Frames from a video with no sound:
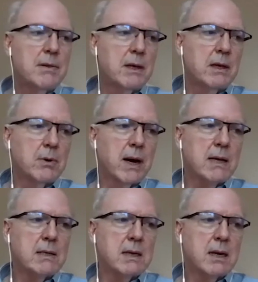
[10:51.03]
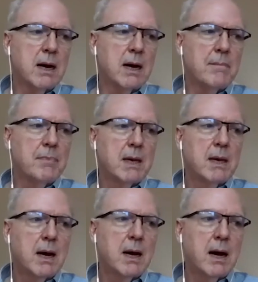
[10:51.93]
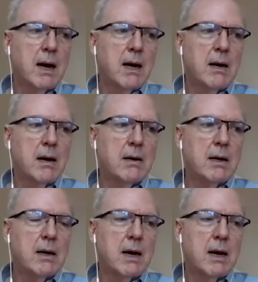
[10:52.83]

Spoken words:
the great portrayal